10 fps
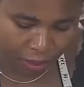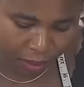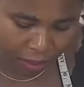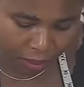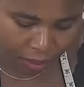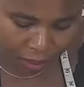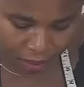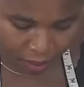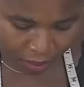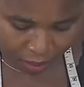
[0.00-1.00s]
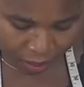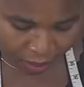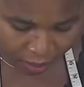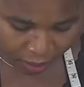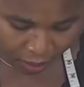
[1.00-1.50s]

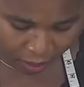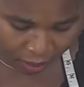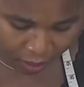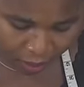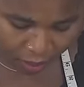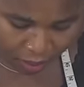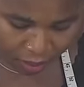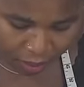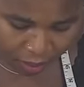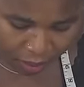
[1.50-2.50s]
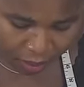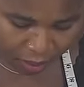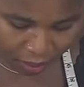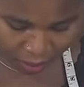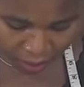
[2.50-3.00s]

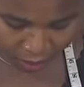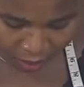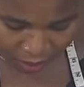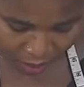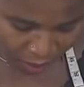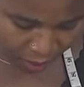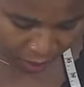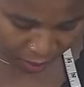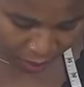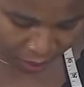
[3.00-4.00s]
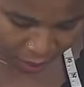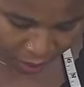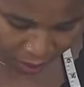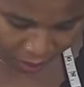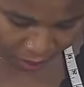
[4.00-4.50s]
(no one is talking)